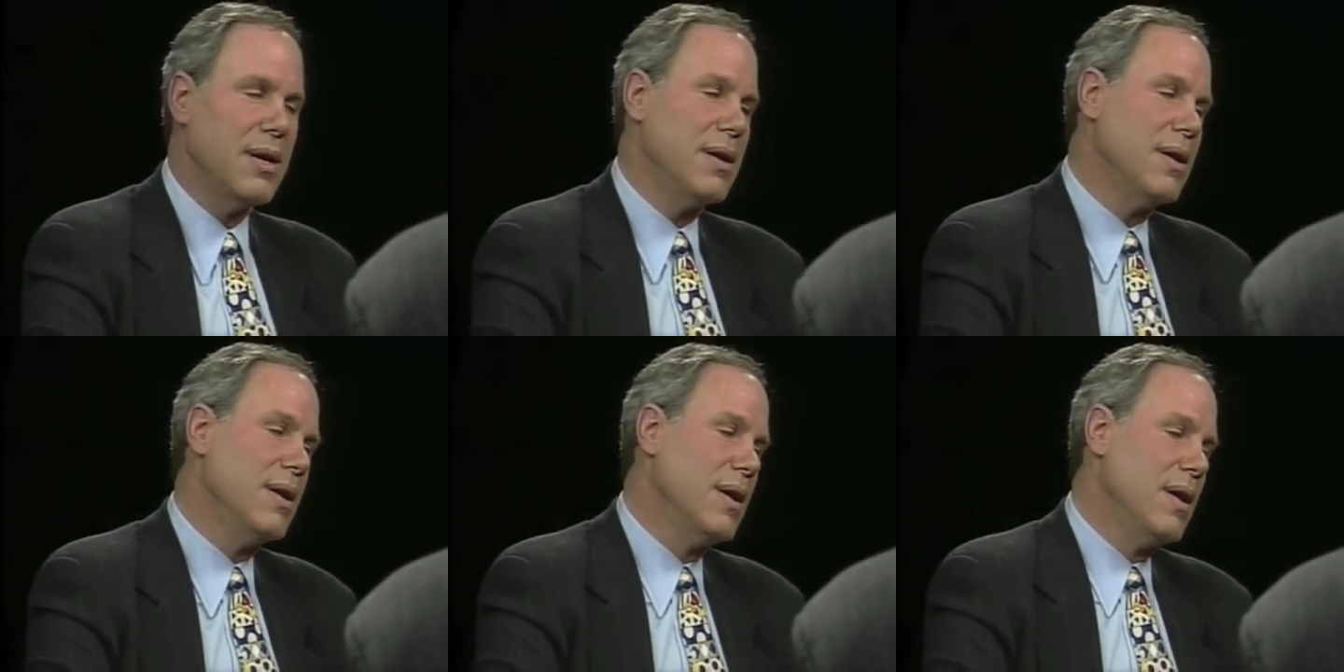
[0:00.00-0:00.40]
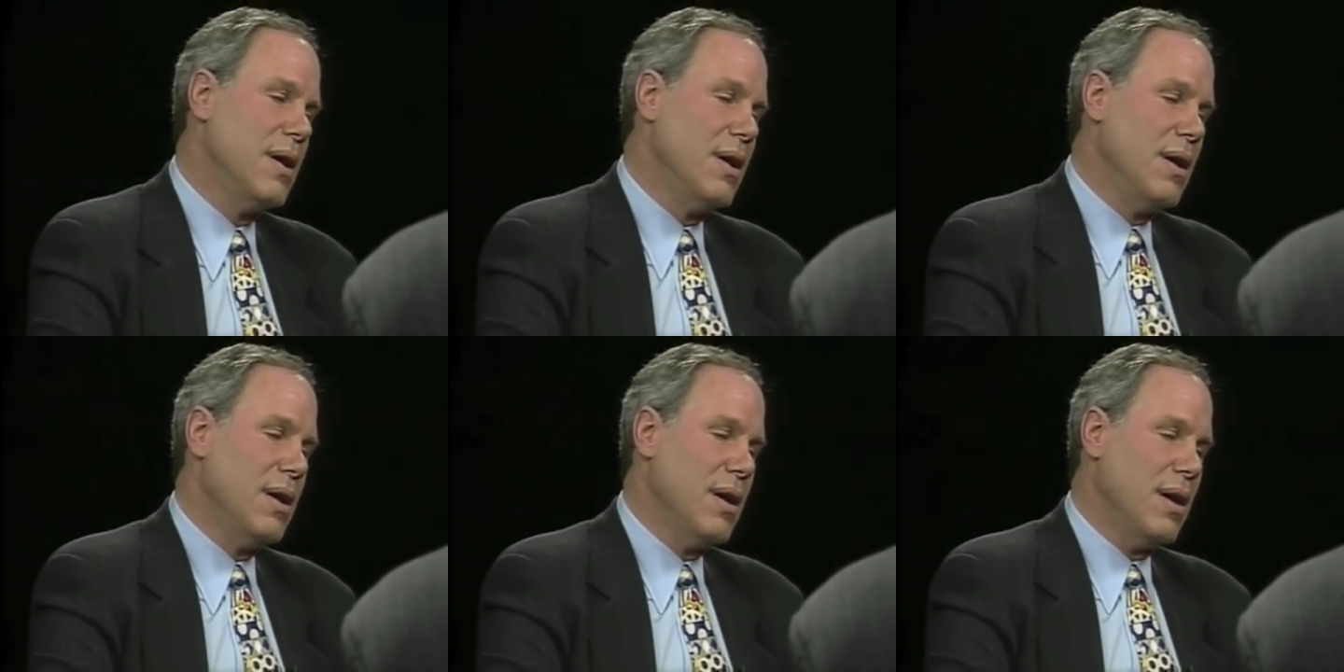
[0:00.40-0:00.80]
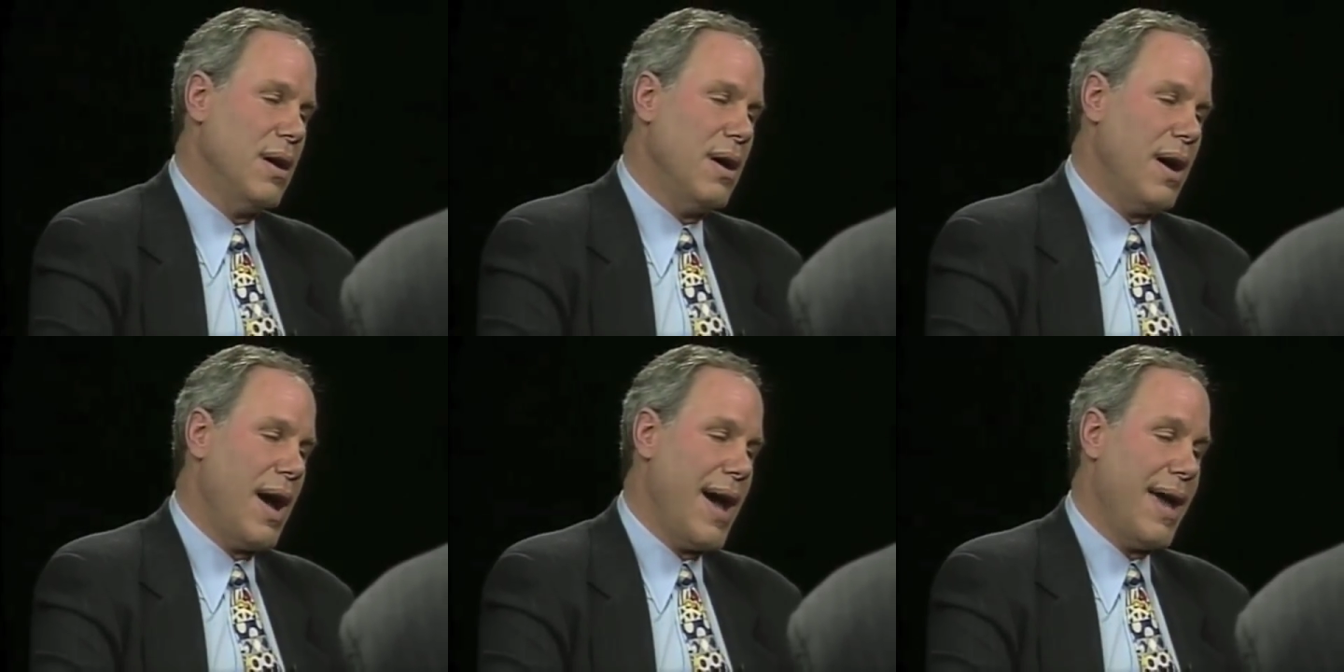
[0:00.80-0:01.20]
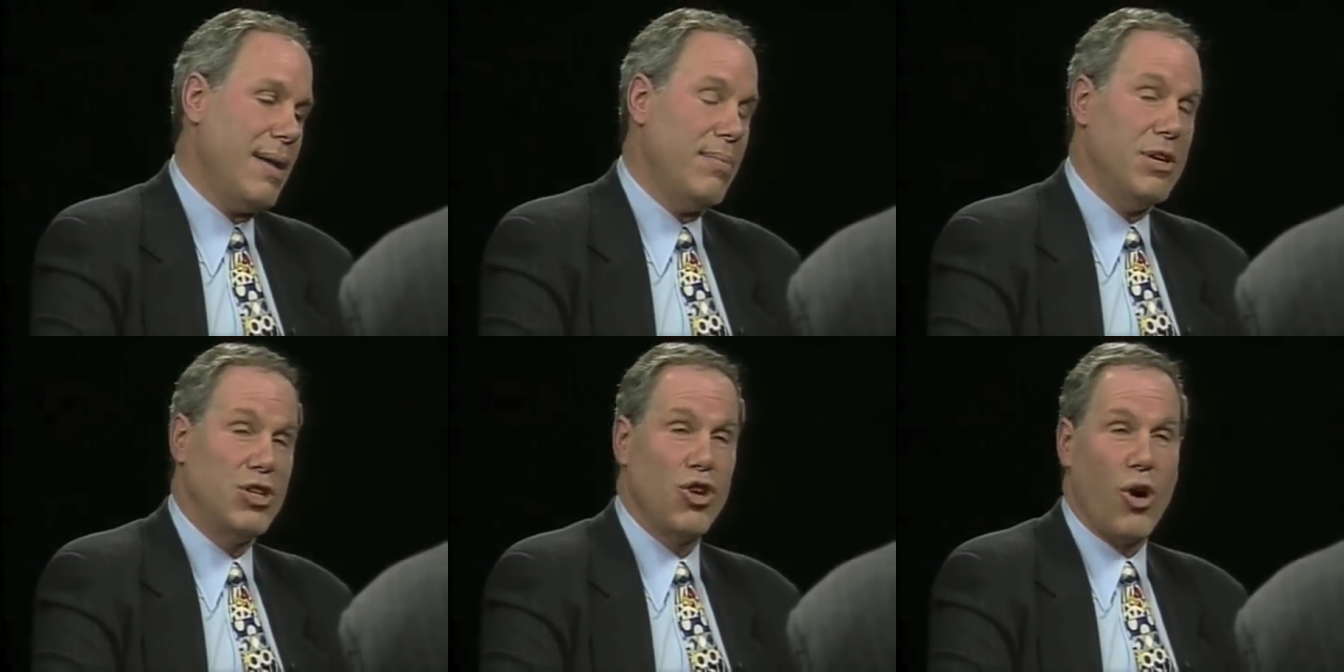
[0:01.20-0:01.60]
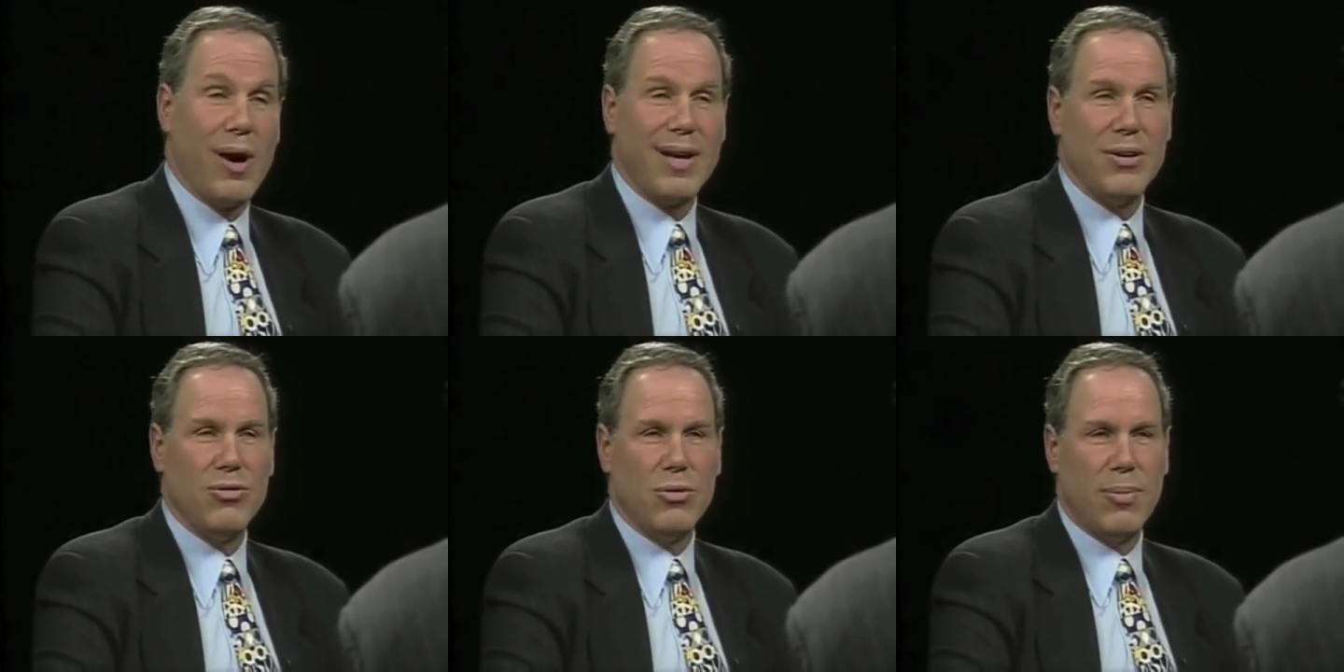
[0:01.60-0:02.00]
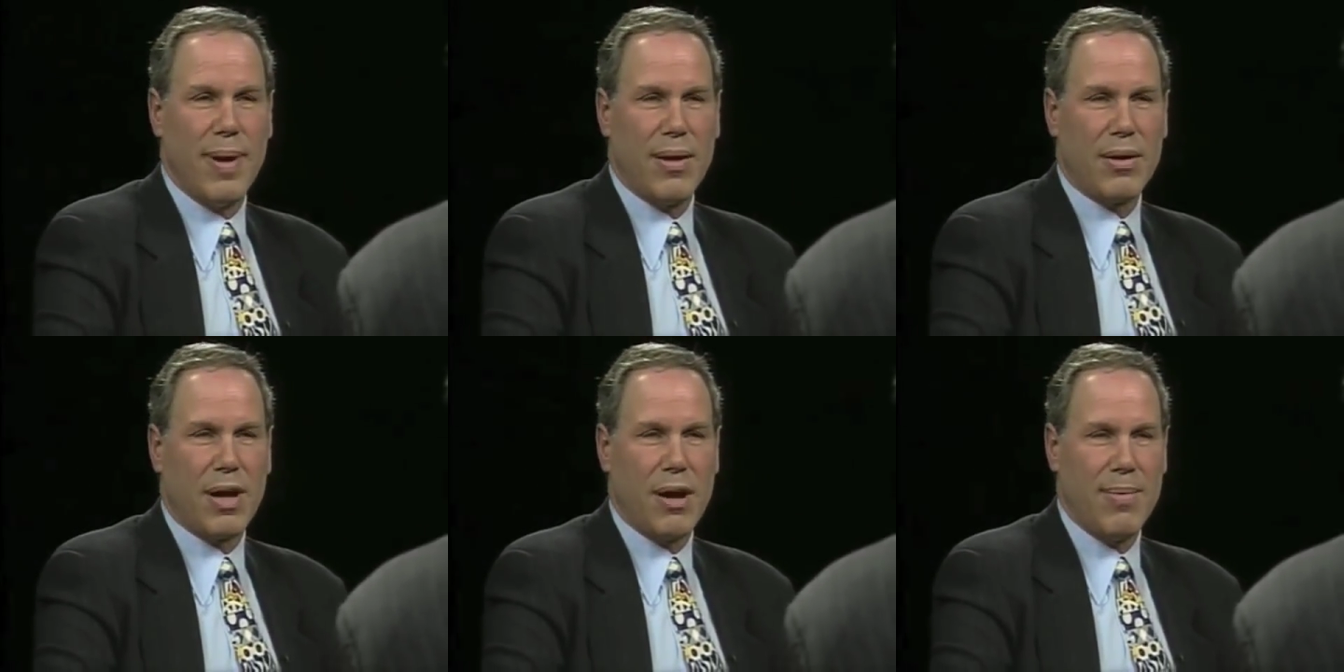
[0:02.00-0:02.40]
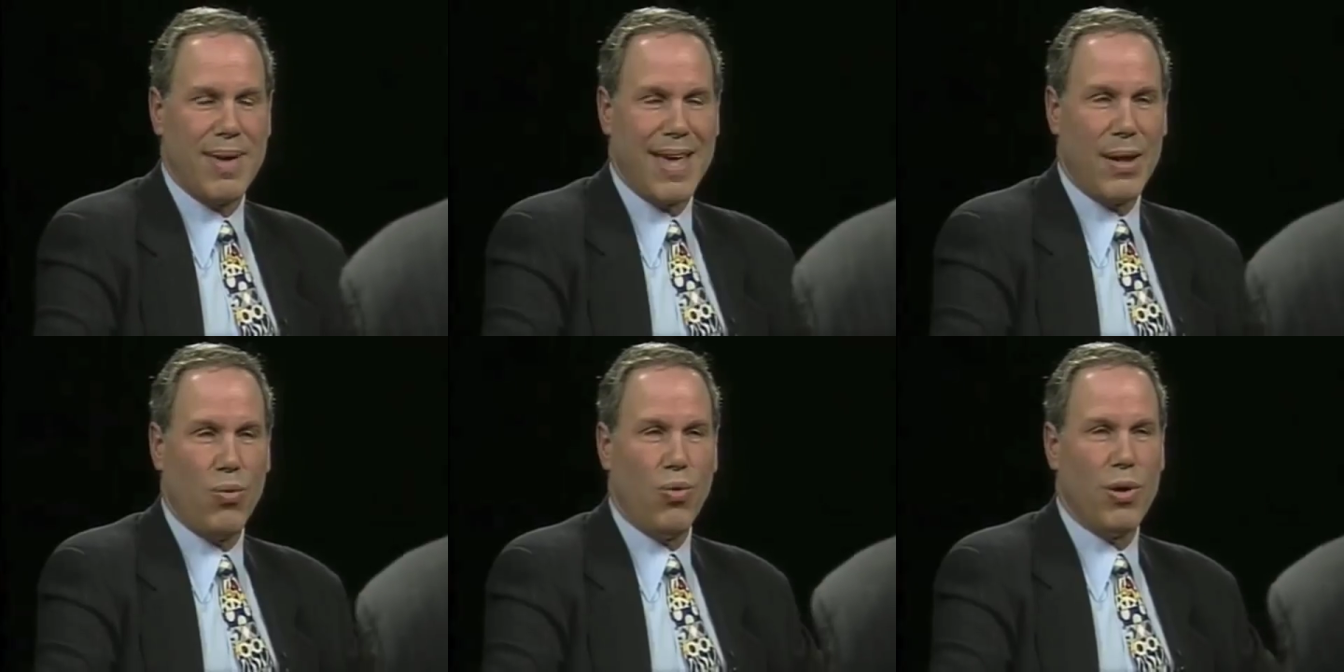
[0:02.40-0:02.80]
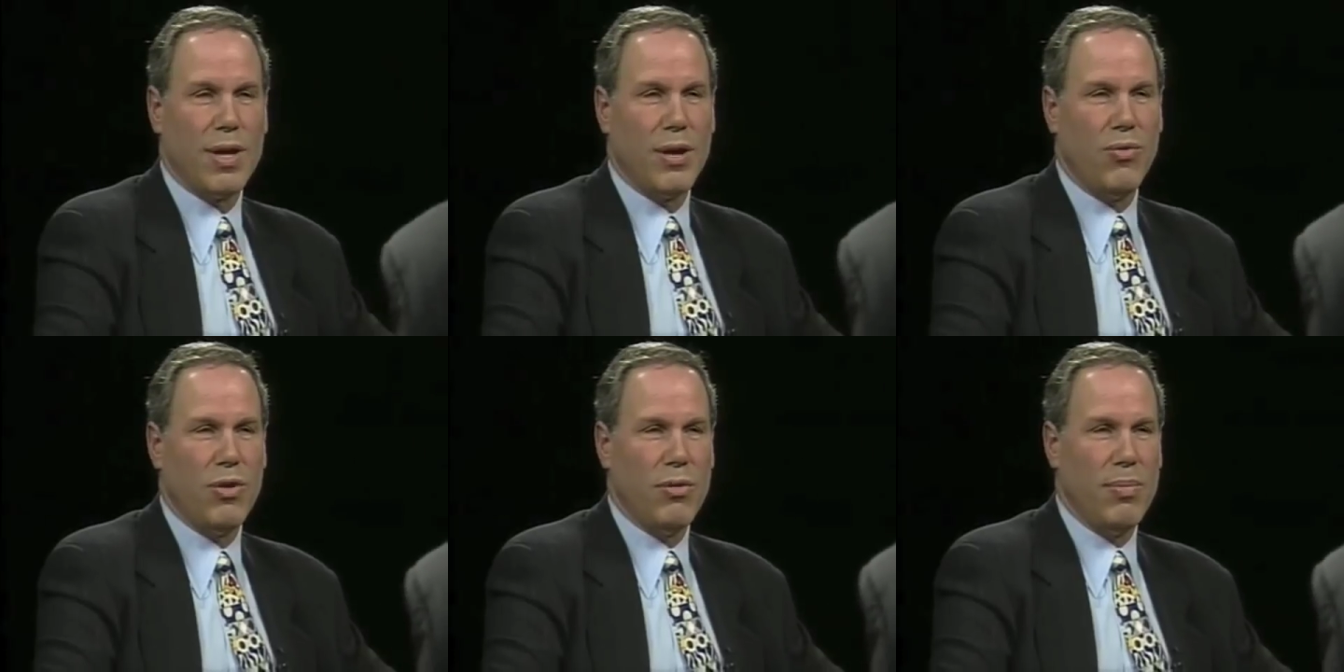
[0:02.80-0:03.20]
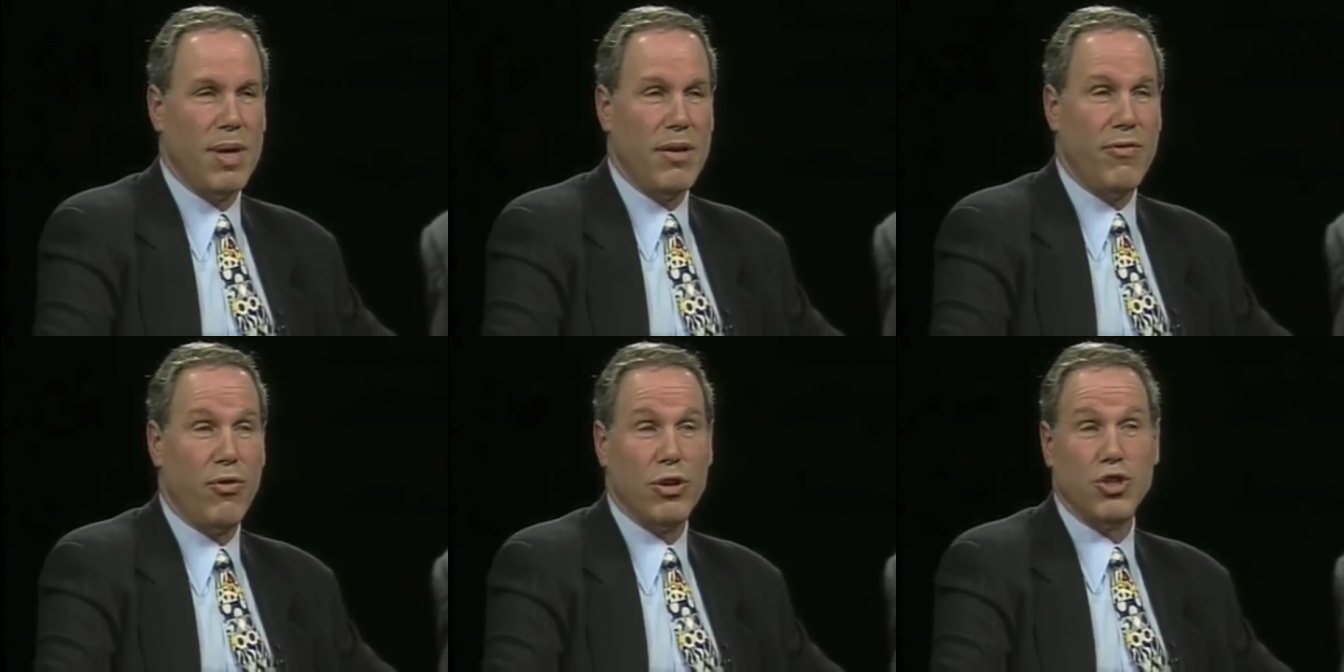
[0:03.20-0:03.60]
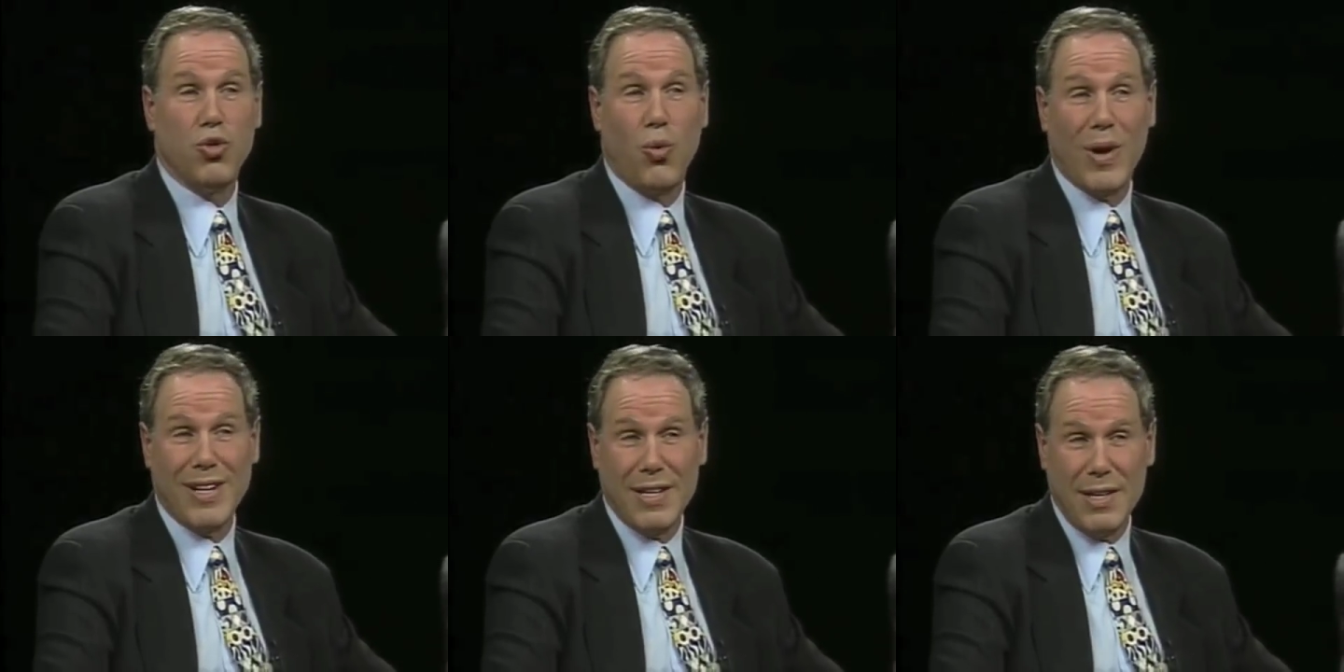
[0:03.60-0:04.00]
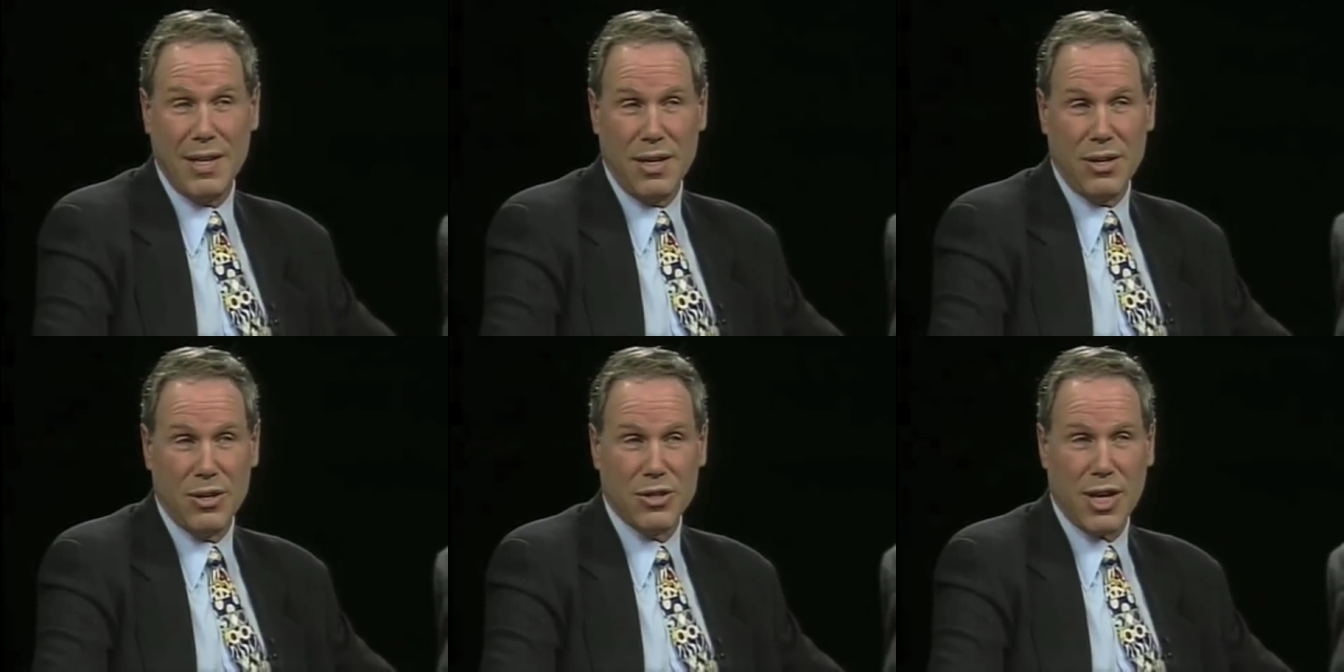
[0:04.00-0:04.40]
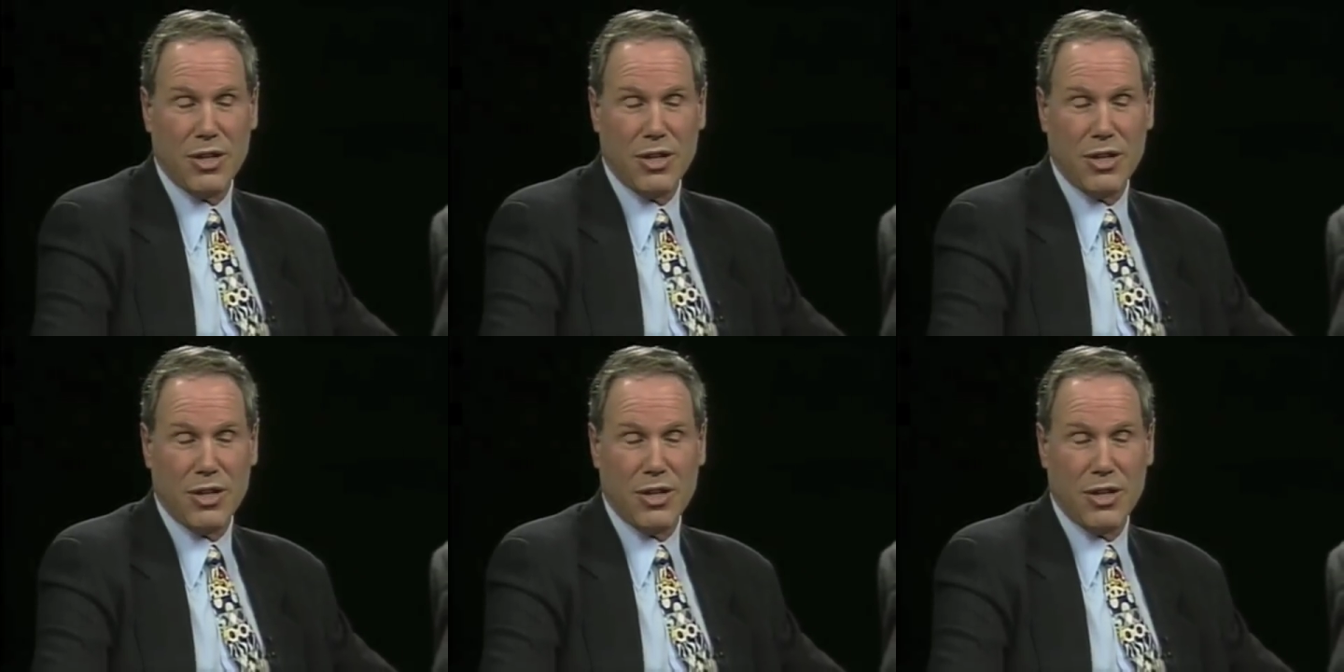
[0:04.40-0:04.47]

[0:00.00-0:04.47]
And I had been talking to him about coming and working with me for 20 years.